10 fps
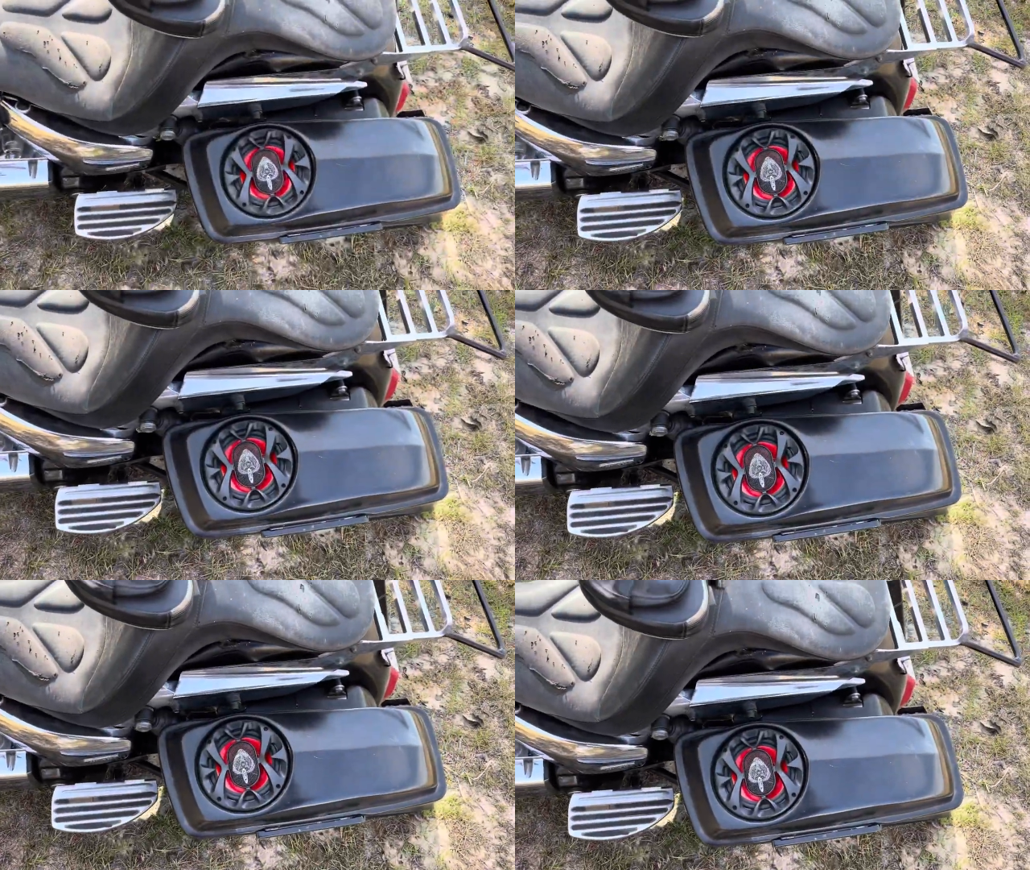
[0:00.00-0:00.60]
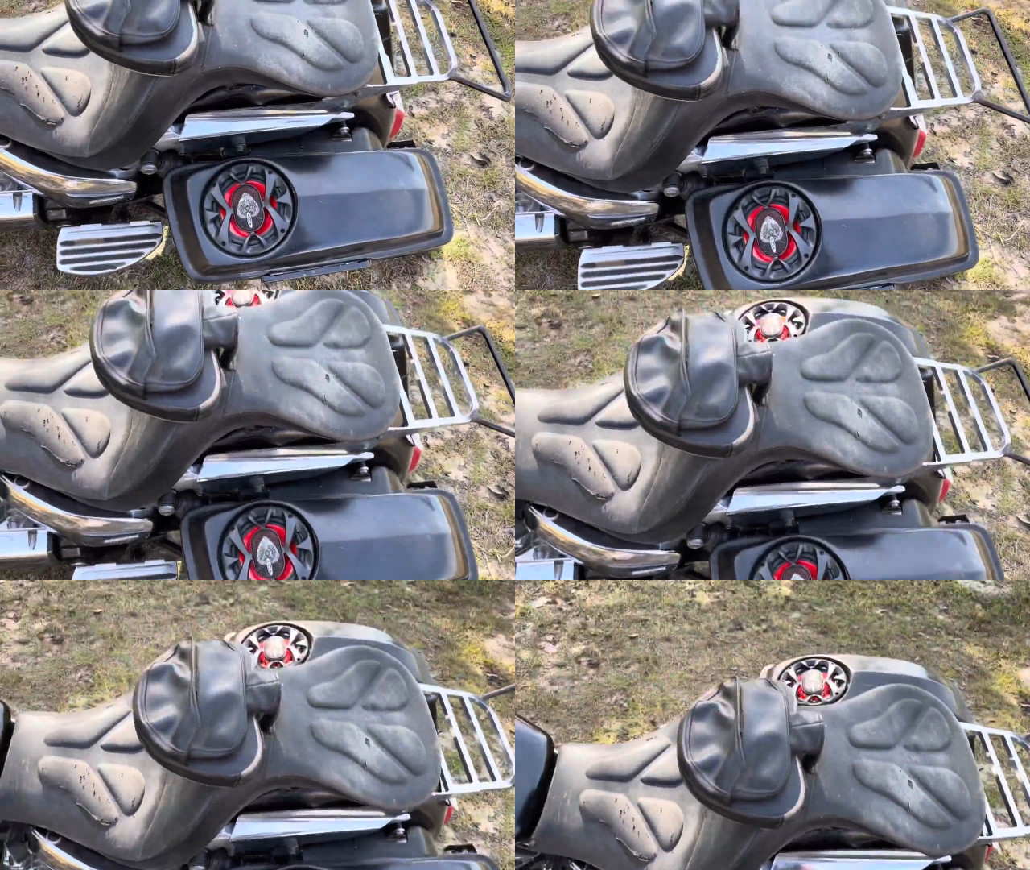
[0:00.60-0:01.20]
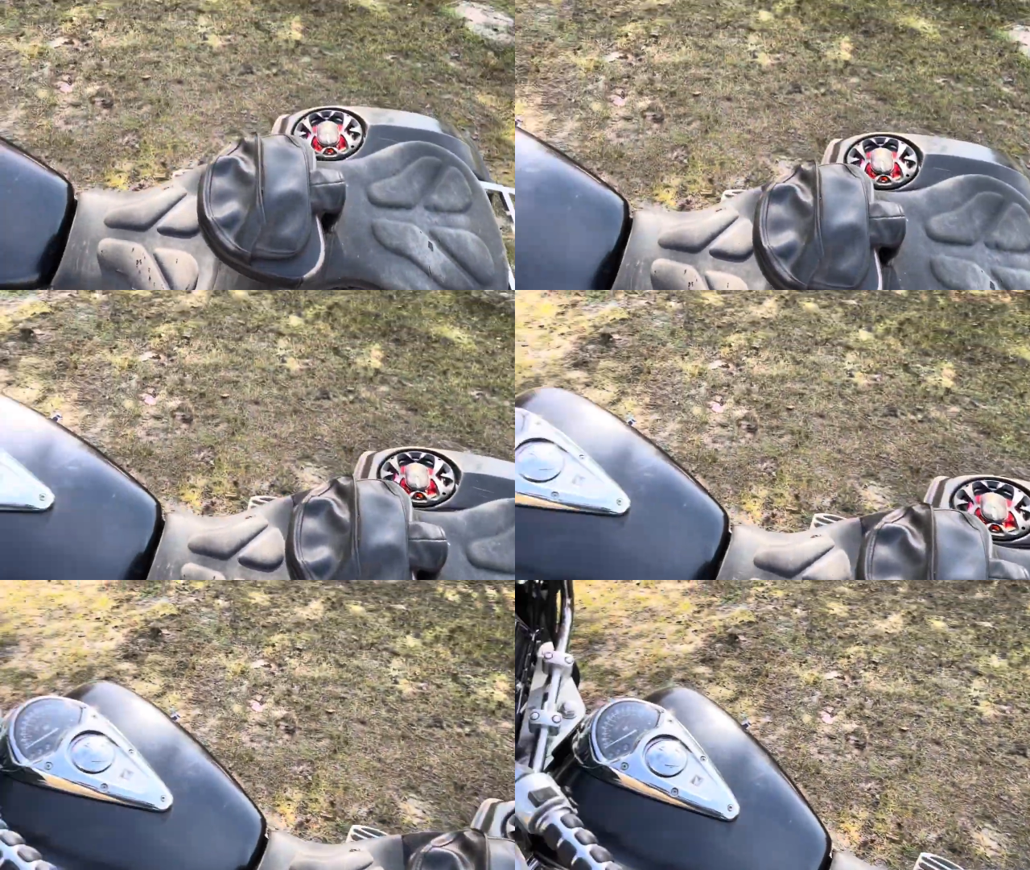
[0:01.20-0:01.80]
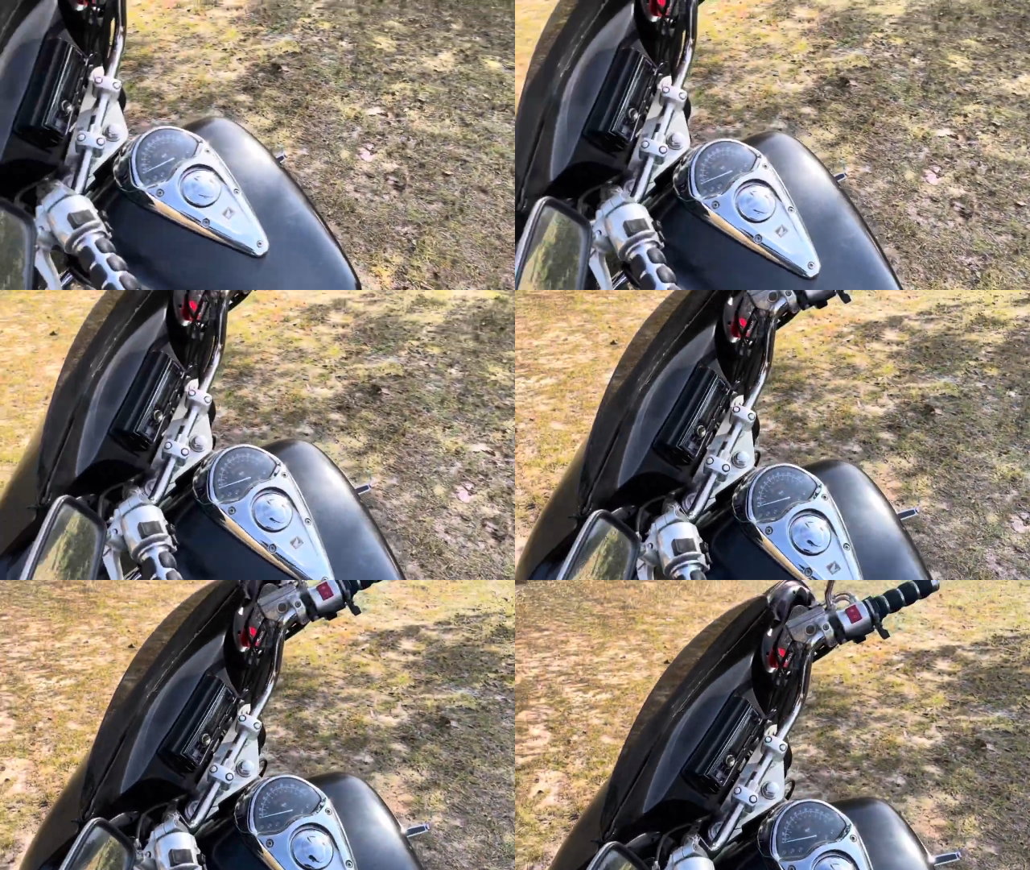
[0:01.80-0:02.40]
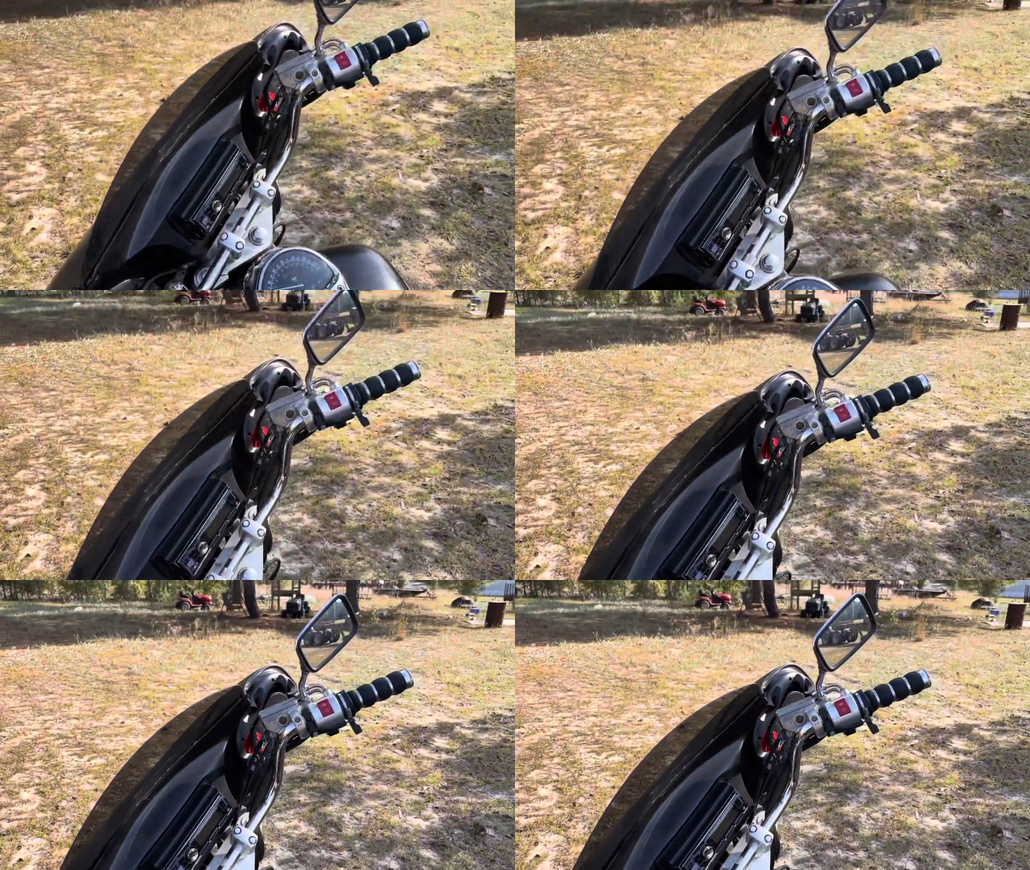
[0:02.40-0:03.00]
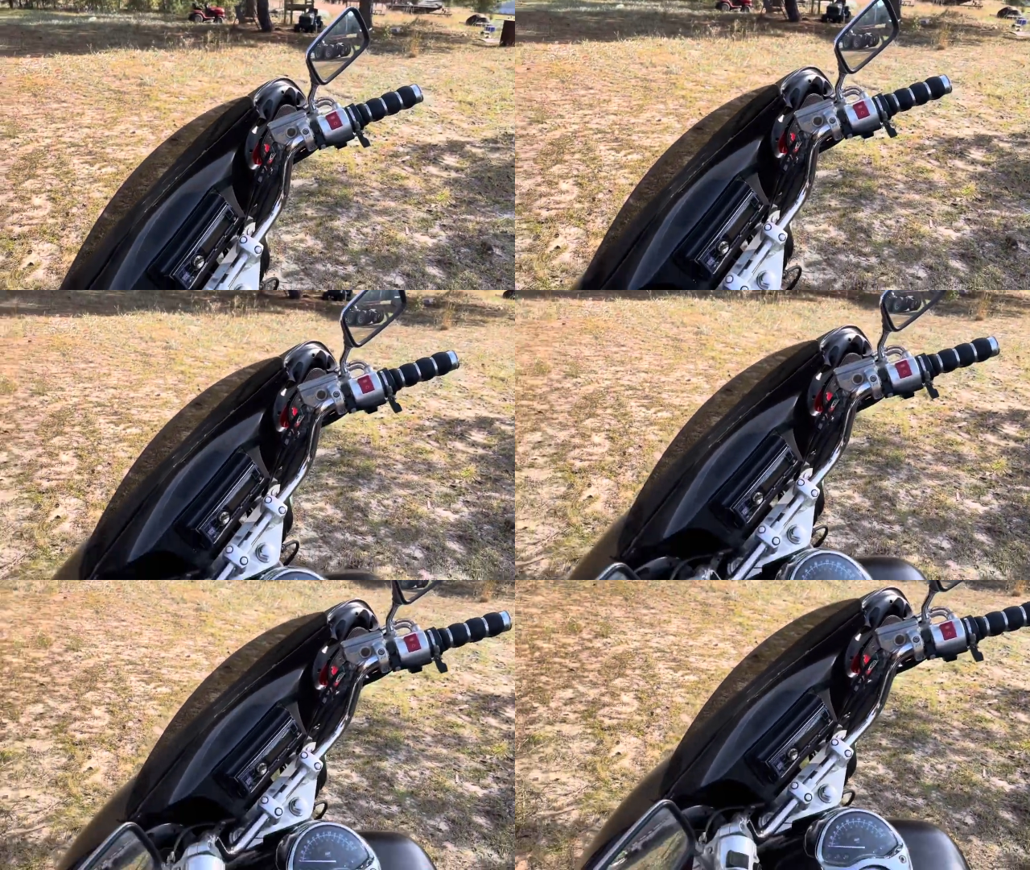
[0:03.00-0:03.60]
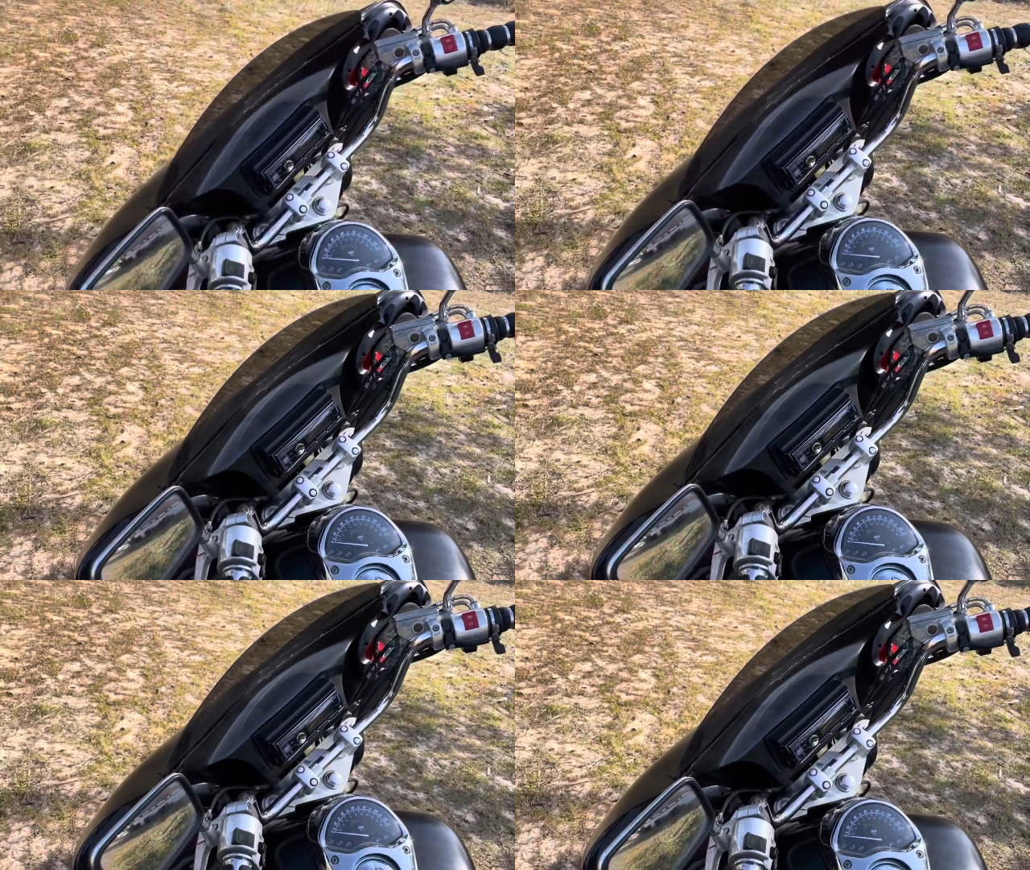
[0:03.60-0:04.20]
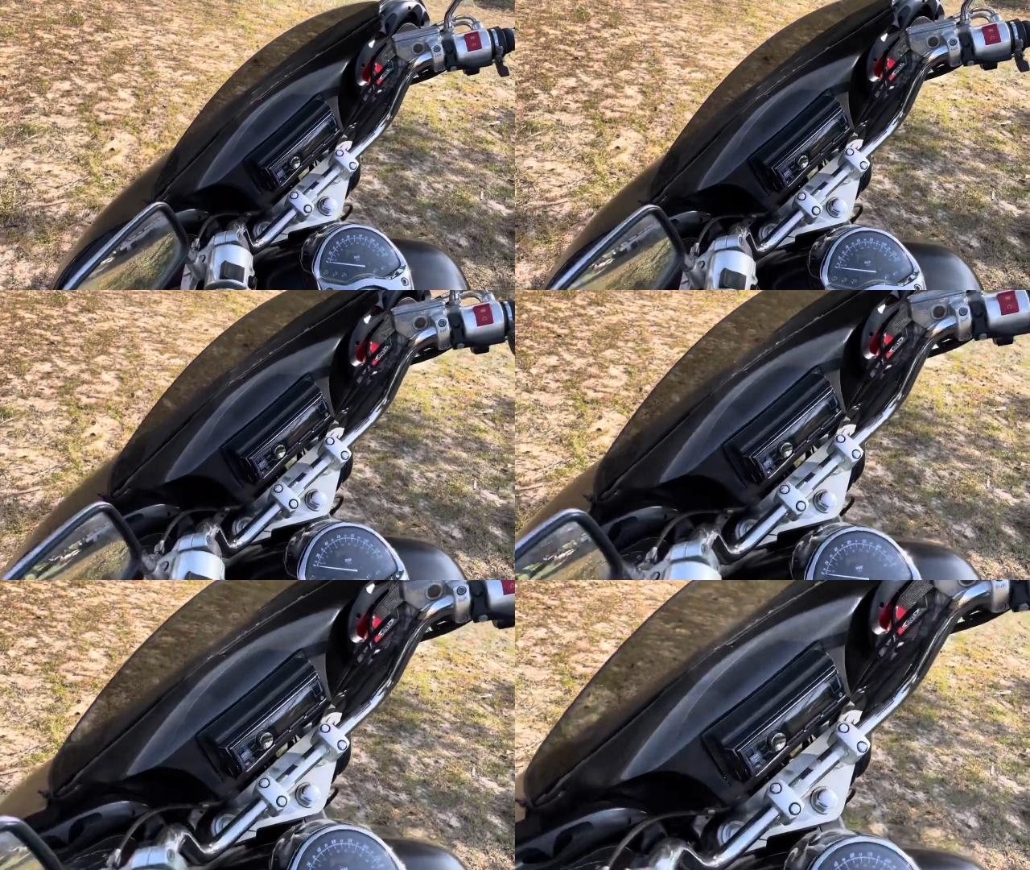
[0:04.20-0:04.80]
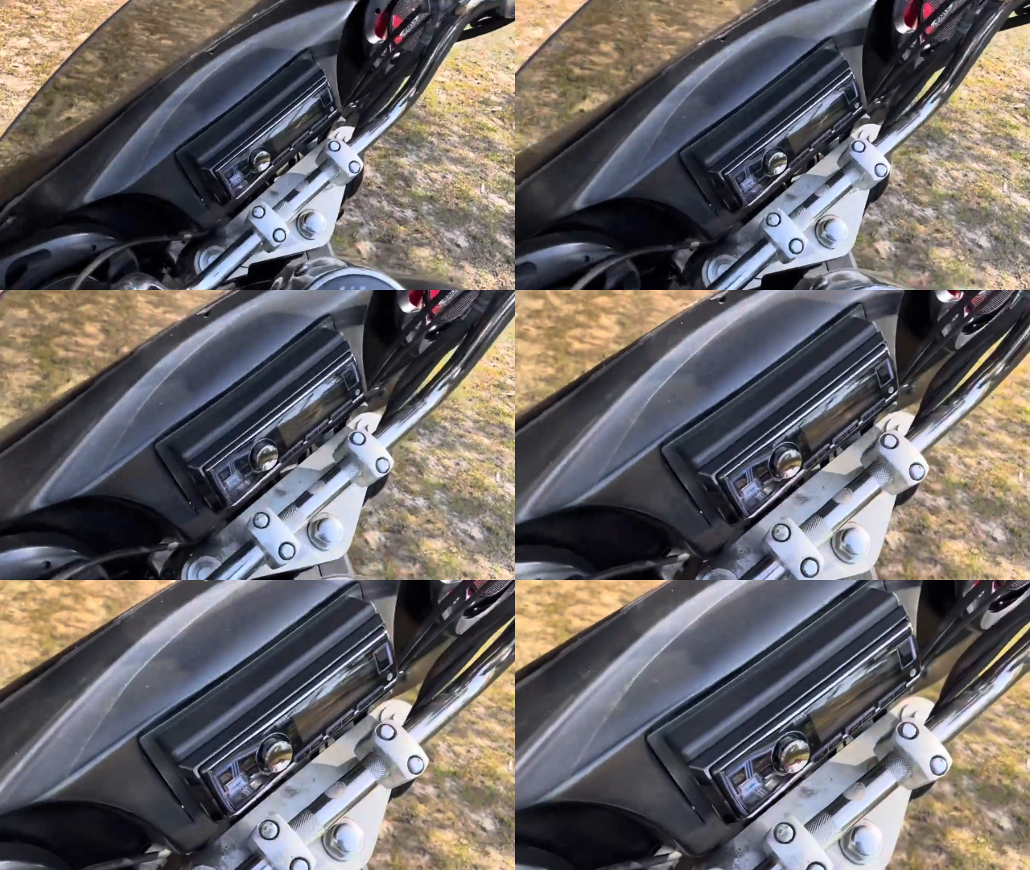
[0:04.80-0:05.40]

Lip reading: (no speaker visible)